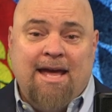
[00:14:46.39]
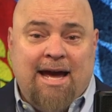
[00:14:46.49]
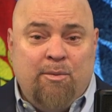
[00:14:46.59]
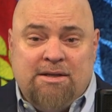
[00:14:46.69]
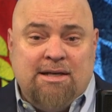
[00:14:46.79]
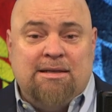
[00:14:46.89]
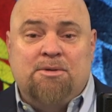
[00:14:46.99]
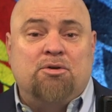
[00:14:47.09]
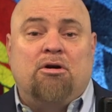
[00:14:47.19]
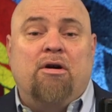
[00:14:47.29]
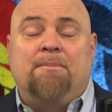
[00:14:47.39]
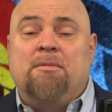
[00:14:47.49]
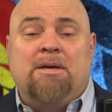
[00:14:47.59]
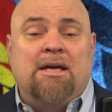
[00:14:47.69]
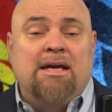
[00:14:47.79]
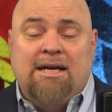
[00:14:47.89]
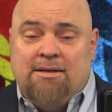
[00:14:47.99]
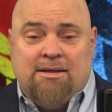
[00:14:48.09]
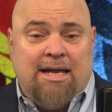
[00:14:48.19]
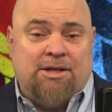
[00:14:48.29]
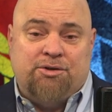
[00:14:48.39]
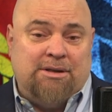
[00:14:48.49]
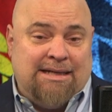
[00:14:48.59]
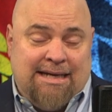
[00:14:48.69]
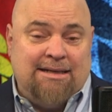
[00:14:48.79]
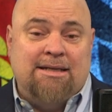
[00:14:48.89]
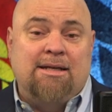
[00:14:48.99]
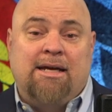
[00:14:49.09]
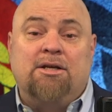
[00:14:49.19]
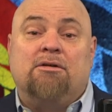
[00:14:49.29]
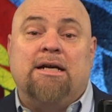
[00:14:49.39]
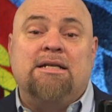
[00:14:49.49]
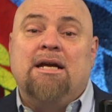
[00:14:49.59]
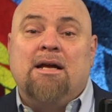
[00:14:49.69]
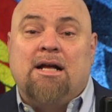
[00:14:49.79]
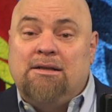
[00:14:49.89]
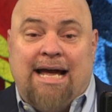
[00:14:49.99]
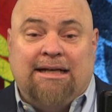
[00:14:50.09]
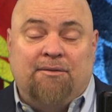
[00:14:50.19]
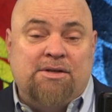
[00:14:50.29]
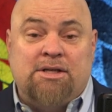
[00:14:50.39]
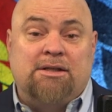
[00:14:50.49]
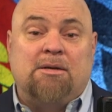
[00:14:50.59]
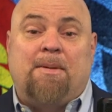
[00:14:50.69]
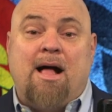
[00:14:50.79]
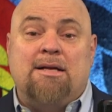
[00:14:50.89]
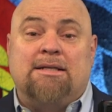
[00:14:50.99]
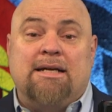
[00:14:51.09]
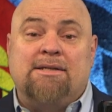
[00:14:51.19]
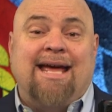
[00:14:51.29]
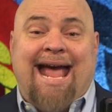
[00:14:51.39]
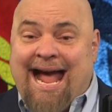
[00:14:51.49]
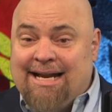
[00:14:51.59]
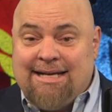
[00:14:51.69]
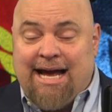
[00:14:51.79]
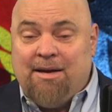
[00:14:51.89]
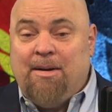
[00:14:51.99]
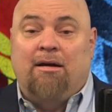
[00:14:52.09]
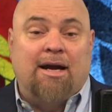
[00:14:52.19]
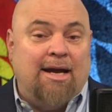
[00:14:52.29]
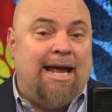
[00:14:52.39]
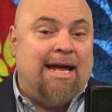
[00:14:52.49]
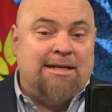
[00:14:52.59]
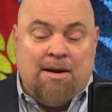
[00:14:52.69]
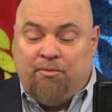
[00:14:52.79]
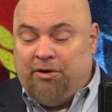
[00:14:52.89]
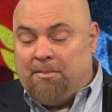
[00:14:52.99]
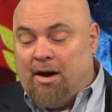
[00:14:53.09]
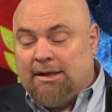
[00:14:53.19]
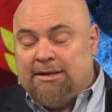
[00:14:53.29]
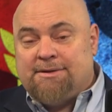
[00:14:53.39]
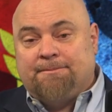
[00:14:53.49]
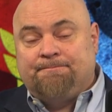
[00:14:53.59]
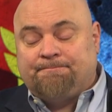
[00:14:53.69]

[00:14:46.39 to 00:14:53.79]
and we see them to grow up to be intellectually ignorant, collectivists in their politics, anti American, anti free markets.